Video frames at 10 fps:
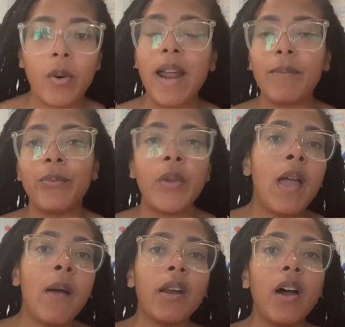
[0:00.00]
right?
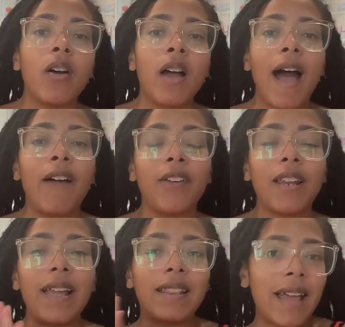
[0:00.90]
But no, I
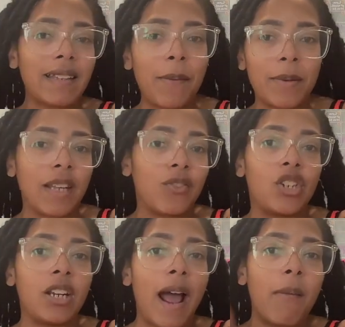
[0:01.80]
feel like that type of
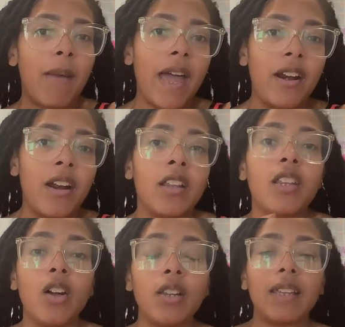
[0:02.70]
stuff should not matter.
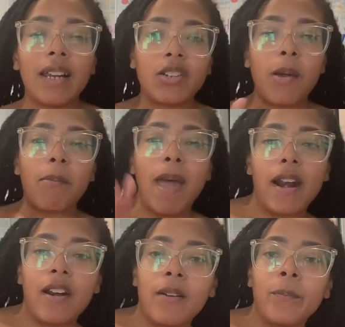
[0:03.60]
The only thing that should
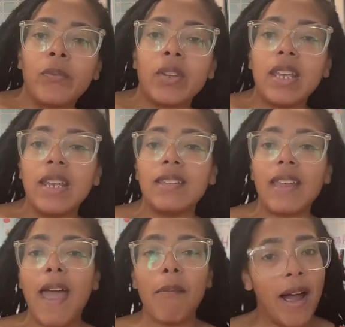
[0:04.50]
matter
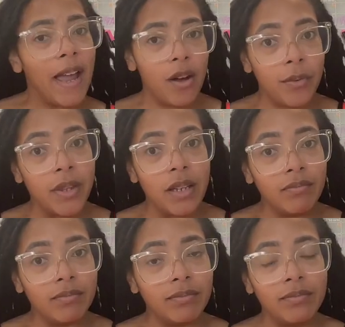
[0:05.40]
is, am I healthy?
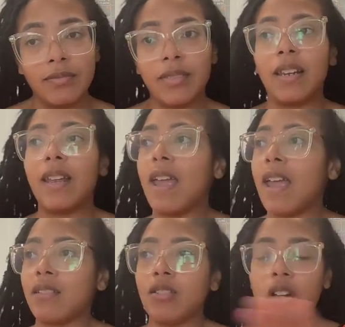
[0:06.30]

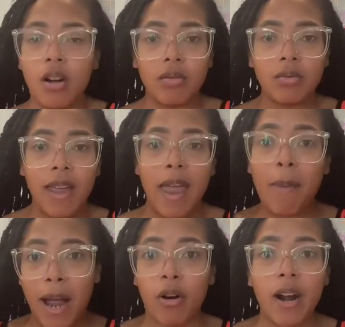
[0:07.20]
you know,
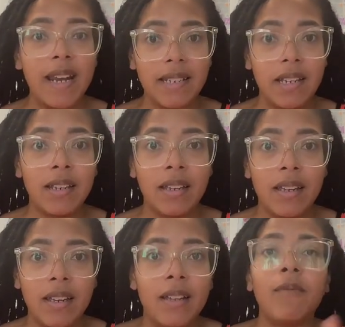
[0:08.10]
am I crazy?
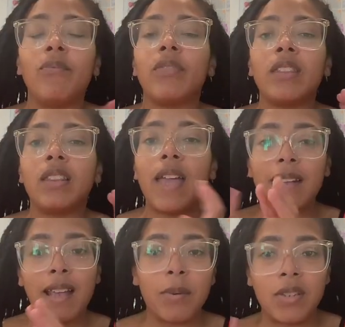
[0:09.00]

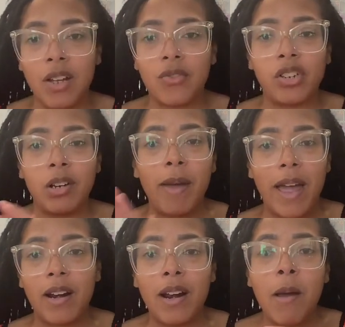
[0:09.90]
That type of stuff should
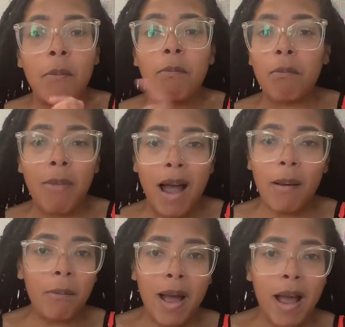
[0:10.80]
matter.
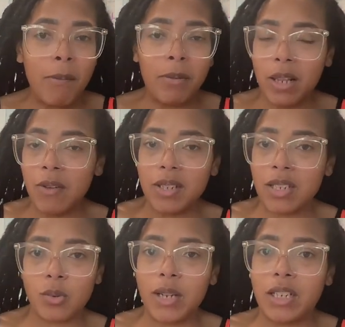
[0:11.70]
My my living
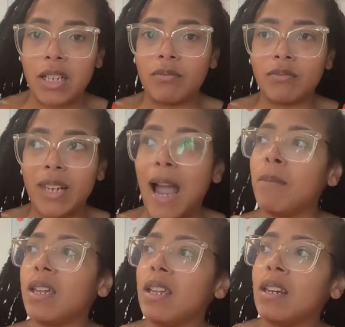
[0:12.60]
situation,
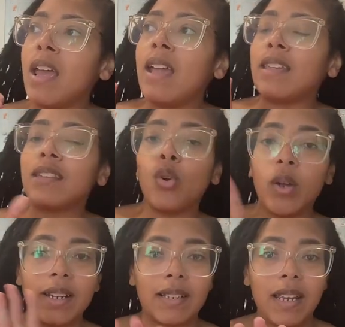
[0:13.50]
I mean,
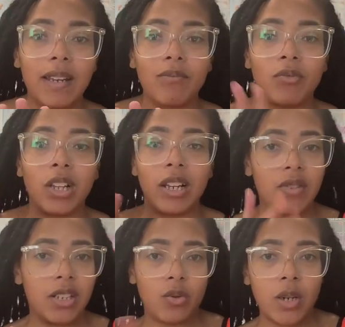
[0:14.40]
to an extent, the living